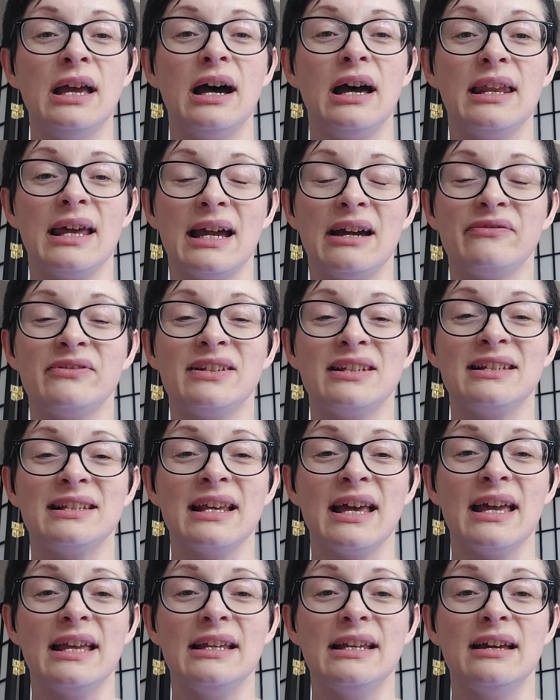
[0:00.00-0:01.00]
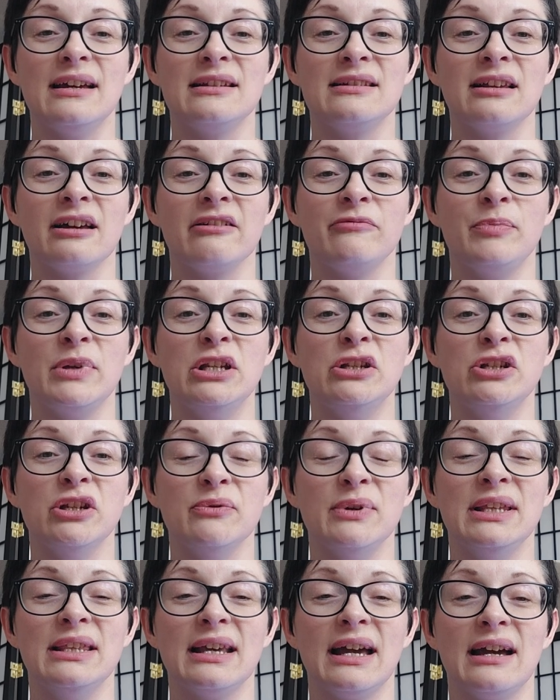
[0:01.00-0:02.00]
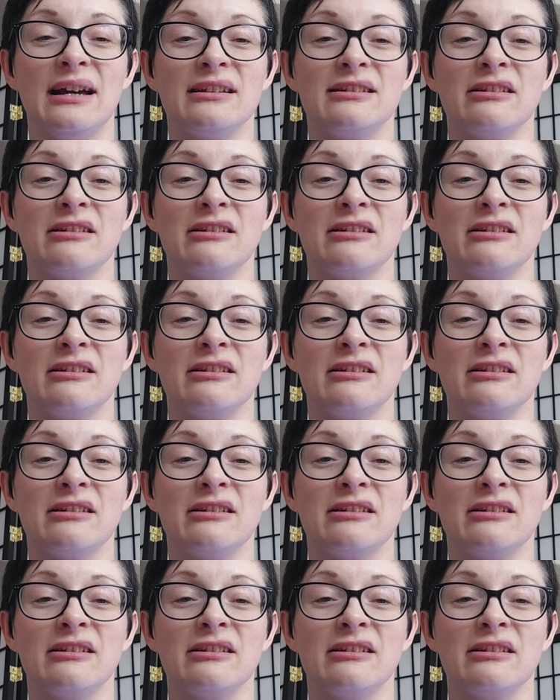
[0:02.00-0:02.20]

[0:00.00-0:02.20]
And I have to say, as I've been doing that,